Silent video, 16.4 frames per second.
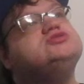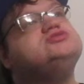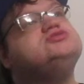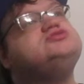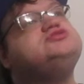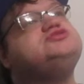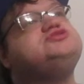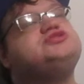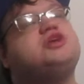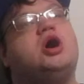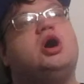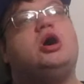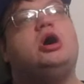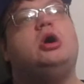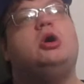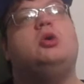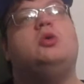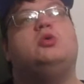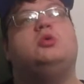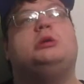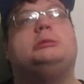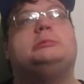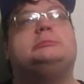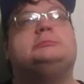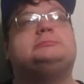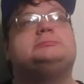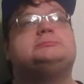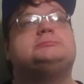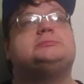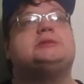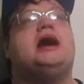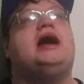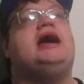So,
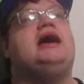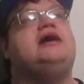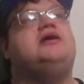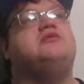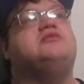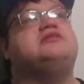how